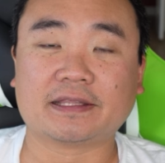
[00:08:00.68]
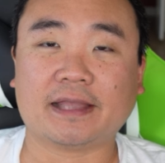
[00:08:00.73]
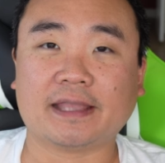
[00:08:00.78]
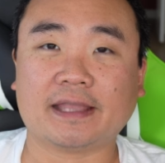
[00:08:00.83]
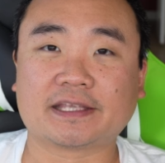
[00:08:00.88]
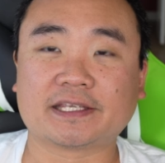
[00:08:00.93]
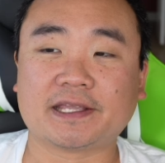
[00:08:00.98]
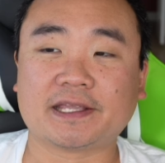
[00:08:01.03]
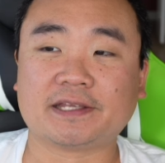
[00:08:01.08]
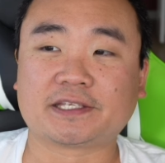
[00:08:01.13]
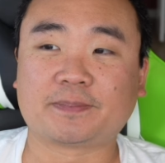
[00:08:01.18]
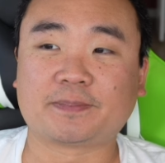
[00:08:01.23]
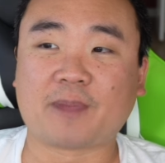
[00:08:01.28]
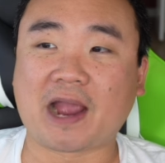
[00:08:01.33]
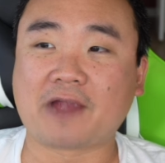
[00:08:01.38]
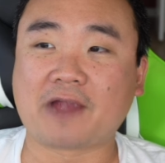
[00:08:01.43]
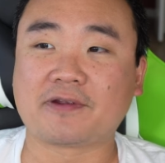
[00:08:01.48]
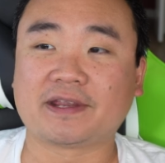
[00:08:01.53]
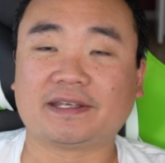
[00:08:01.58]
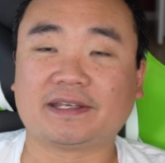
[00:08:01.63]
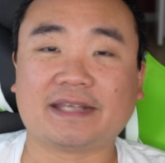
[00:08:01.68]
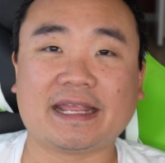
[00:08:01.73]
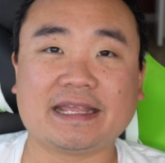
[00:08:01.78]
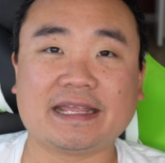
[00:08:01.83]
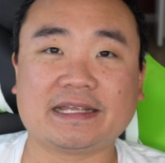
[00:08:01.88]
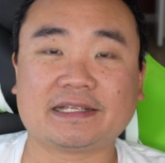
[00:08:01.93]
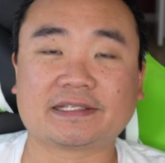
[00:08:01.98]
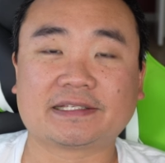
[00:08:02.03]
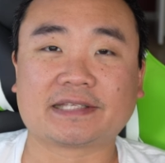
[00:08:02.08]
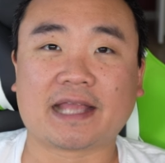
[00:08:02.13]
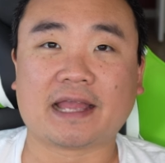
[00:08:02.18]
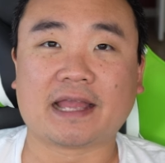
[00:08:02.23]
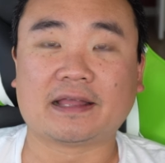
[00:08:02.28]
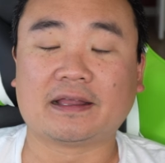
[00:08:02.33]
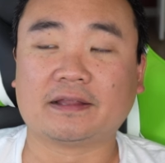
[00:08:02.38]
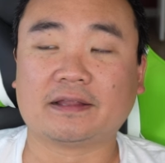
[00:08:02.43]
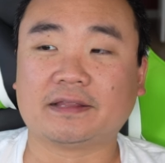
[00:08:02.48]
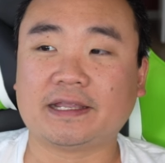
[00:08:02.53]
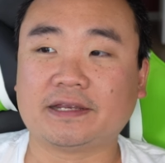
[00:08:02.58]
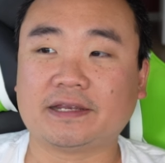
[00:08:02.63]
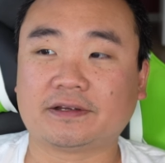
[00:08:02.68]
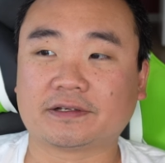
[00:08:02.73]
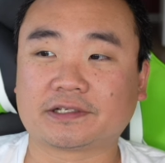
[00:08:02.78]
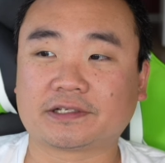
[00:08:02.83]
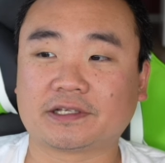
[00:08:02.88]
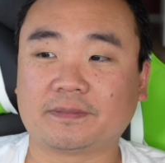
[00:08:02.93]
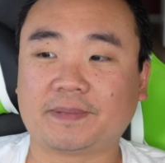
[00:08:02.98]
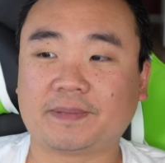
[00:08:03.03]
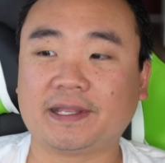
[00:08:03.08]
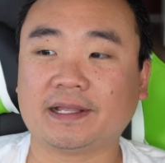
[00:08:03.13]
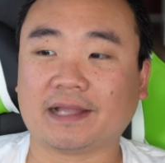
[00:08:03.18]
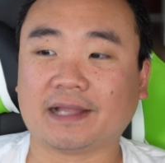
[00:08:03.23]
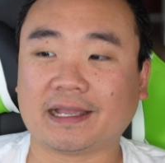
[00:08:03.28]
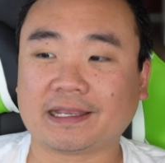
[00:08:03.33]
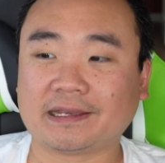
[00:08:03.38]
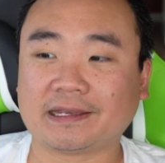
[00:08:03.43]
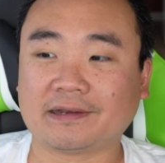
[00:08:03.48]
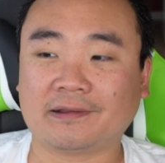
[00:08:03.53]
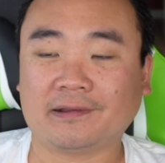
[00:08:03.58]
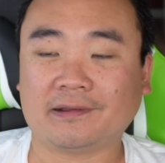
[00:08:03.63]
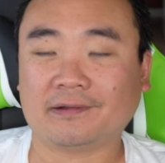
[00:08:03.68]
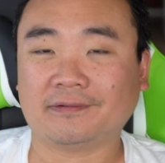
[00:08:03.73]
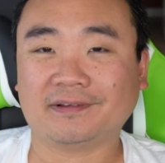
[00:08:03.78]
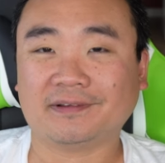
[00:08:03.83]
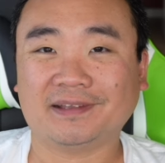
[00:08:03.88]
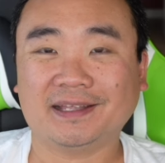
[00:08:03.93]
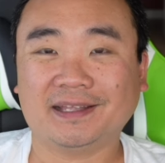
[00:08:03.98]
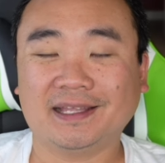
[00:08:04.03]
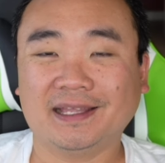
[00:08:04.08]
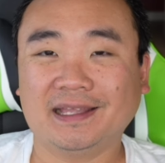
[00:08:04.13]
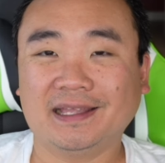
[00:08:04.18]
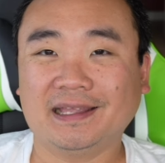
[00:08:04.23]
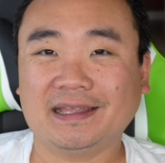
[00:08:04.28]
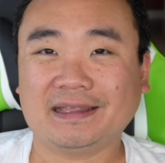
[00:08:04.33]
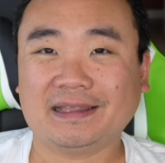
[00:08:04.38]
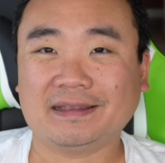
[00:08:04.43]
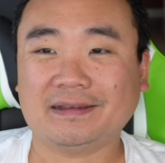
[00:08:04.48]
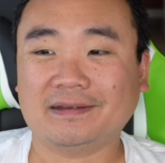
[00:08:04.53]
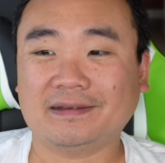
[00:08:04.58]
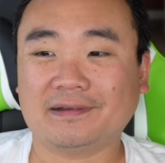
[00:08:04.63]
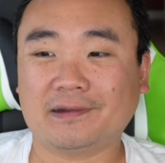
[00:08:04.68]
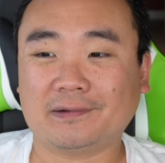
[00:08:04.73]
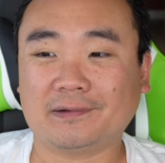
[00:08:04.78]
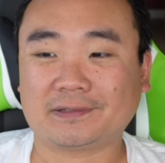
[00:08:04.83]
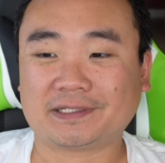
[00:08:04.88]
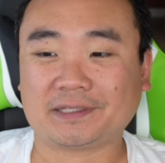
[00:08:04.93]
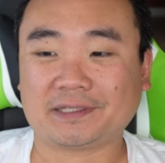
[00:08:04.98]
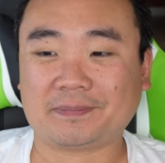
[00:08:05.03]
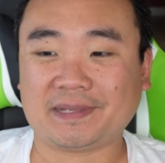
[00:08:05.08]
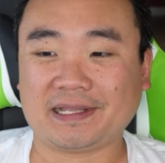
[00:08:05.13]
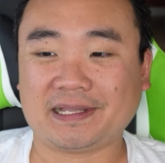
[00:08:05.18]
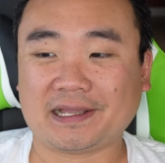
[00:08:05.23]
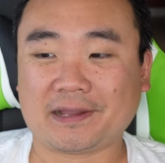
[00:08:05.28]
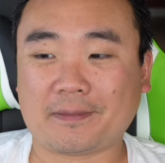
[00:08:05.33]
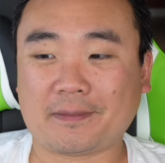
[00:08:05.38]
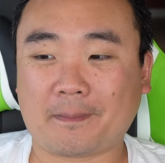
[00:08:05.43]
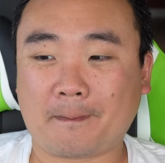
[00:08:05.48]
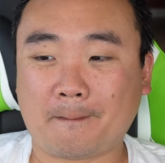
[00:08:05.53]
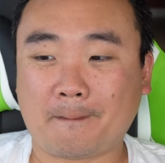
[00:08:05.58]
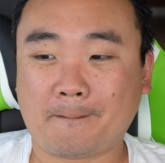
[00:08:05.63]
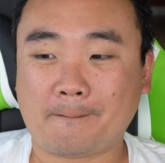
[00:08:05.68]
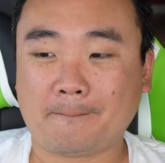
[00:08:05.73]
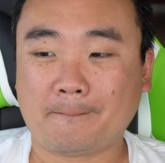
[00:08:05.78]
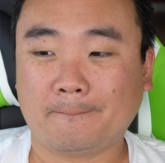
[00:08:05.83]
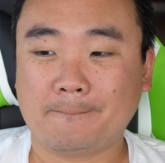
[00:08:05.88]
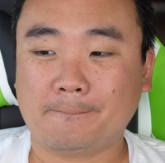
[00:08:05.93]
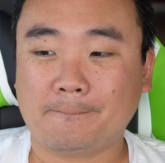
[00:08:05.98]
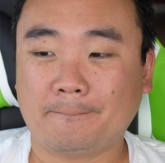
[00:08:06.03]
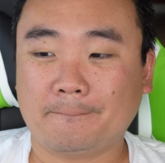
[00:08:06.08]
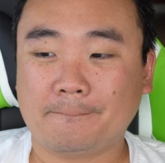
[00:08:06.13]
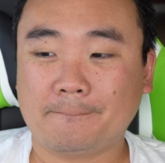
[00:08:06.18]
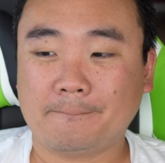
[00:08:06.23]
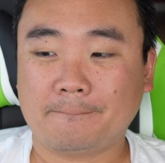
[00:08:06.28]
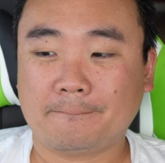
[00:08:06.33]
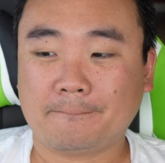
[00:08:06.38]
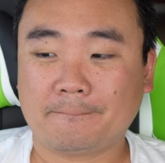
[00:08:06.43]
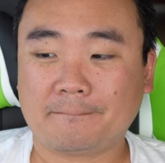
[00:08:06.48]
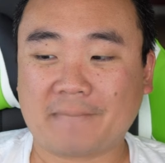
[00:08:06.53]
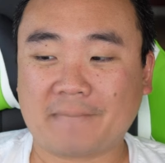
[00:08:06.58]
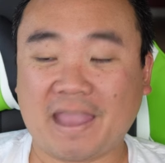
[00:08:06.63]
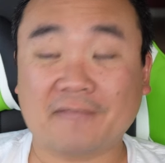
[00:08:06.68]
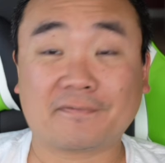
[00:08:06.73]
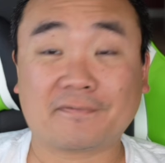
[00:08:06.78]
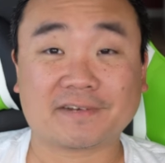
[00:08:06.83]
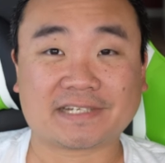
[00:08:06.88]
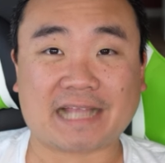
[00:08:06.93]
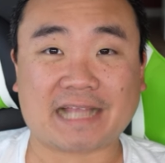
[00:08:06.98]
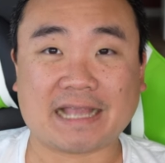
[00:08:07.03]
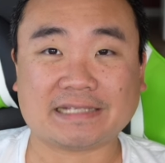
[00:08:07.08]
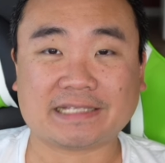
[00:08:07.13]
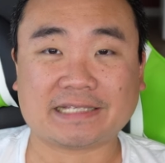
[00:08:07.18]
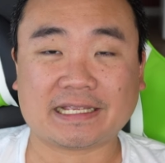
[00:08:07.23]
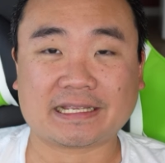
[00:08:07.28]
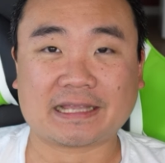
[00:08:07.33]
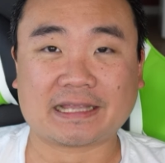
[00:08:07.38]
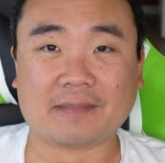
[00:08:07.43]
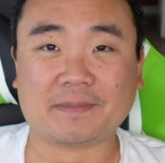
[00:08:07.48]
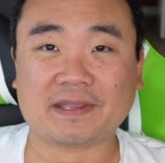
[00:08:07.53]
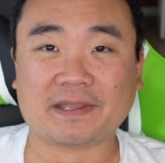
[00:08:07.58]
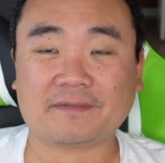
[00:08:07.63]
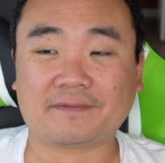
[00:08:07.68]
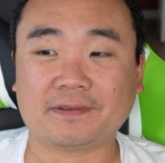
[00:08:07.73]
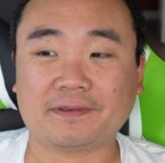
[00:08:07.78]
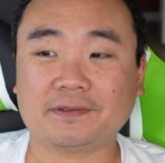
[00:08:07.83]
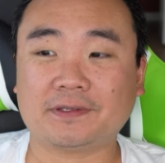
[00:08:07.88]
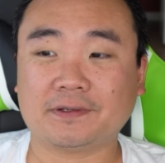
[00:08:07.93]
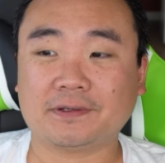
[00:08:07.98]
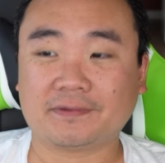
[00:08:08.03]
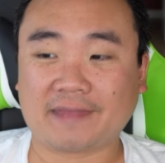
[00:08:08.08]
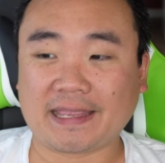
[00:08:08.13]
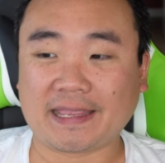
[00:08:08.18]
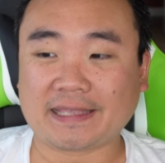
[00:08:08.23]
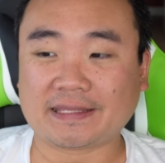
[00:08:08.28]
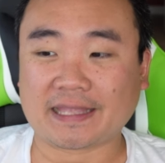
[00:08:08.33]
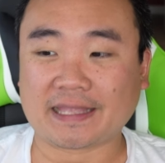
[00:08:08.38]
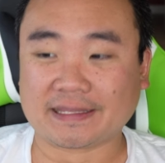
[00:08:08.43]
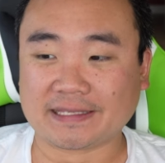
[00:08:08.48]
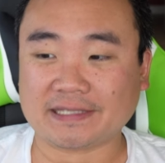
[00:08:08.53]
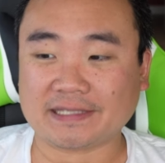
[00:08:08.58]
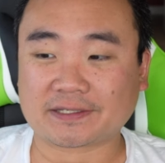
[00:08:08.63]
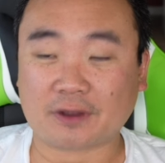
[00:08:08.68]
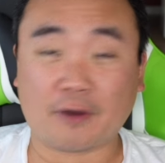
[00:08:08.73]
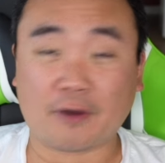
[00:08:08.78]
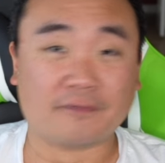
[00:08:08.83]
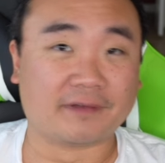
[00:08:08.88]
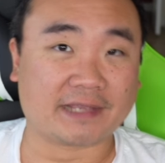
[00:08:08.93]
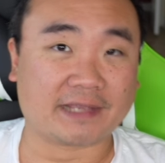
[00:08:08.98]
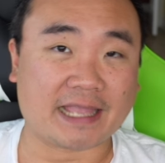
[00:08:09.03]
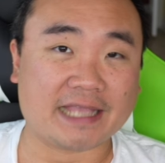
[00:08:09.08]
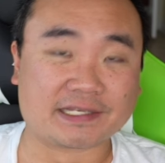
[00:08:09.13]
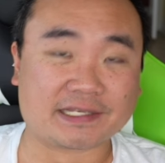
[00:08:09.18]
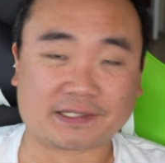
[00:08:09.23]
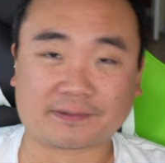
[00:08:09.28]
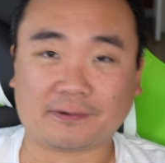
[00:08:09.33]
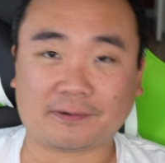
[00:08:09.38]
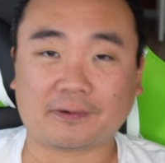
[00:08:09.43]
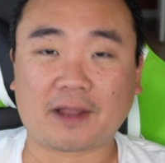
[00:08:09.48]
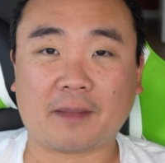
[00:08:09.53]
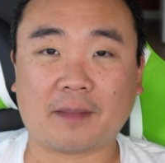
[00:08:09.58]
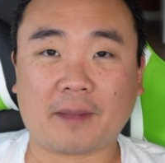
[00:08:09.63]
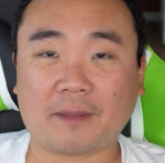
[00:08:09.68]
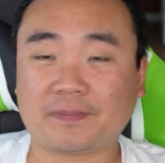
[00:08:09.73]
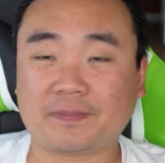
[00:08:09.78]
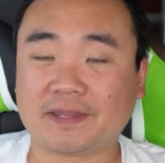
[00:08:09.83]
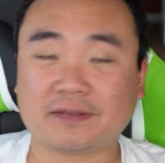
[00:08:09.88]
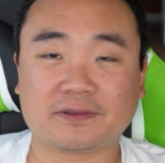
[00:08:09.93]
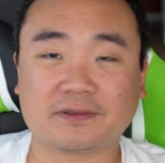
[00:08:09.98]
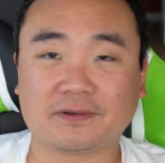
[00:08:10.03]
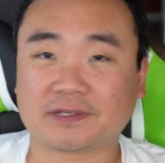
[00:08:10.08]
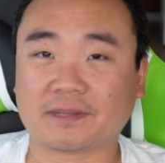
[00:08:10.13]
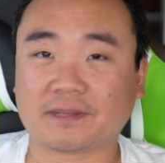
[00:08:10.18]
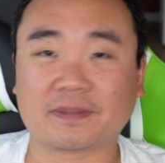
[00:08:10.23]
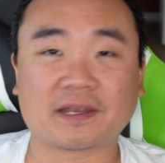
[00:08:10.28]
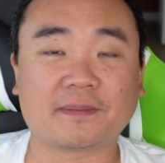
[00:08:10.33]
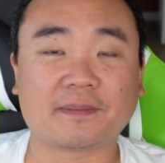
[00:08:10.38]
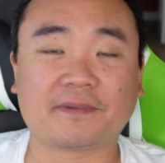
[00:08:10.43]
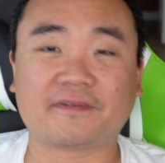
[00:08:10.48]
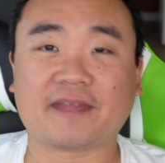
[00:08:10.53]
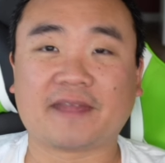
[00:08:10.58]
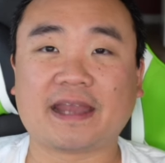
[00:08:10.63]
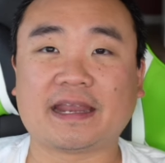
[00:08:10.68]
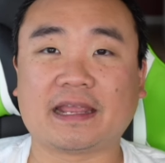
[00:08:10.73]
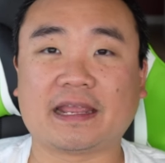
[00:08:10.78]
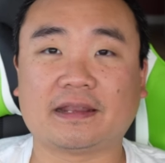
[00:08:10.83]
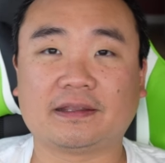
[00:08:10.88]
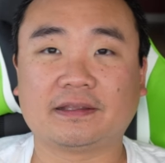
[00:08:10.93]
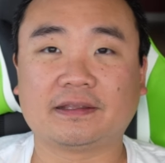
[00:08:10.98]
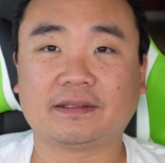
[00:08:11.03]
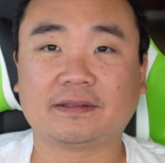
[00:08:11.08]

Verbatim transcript: like inspiring things that a leader should be like, you know, you know, should be um emphasizing. I mean, if you do think that these COVID cases will come up, then do something to prevent it.